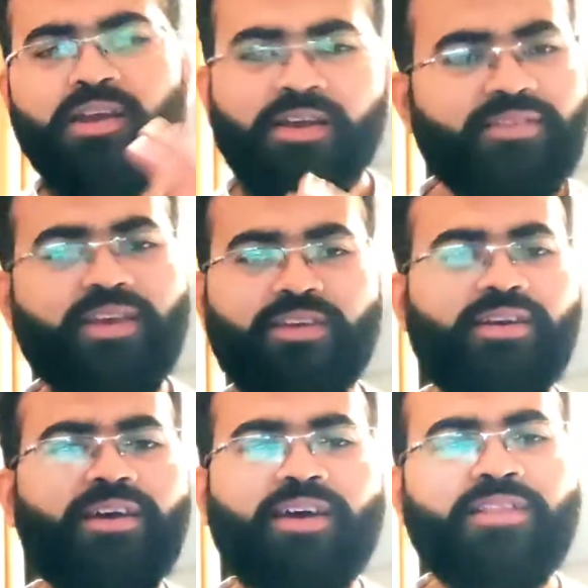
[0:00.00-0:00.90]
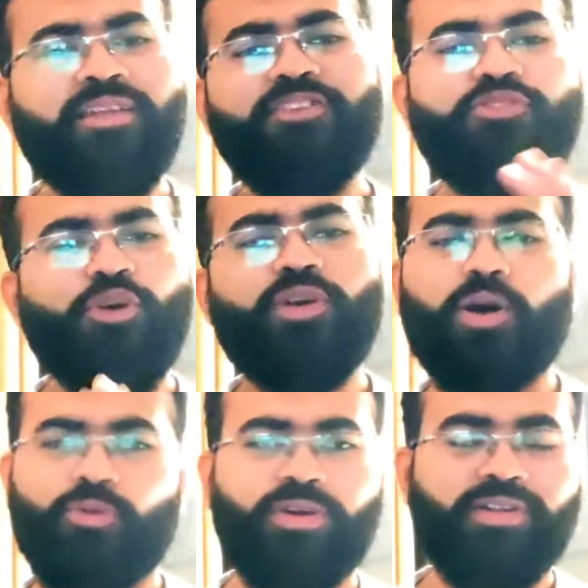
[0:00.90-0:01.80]
See, there is no
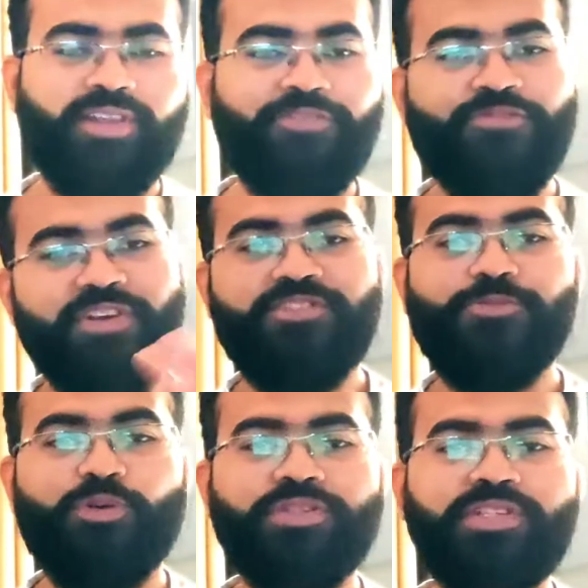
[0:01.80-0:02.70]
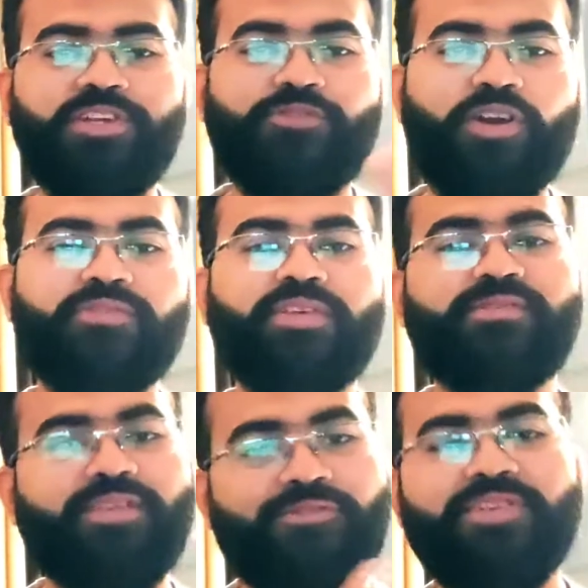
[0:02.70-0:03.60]
doubt that fixed deposits are one of the
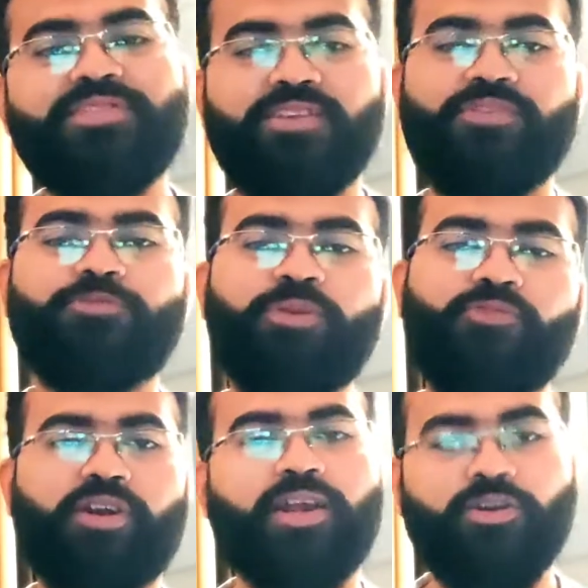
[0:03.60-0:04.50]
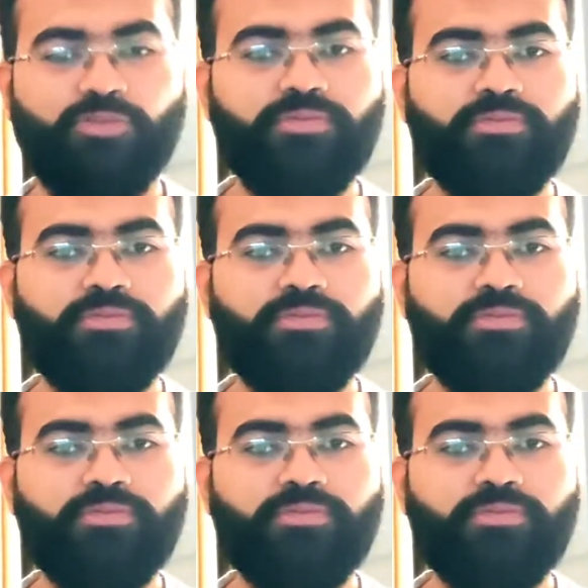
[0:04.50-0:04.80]
safest investment one can do.